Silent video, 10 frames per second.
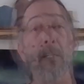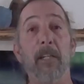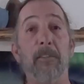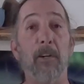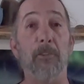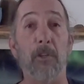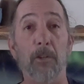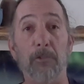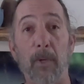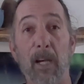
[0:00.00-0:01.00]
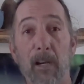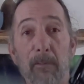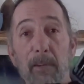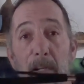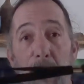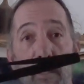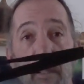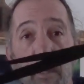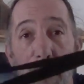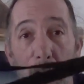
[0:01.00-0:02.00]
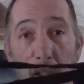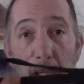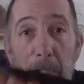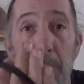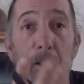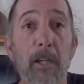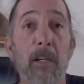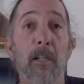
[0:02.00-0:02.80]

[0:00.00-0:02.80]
It does also have a lanyard.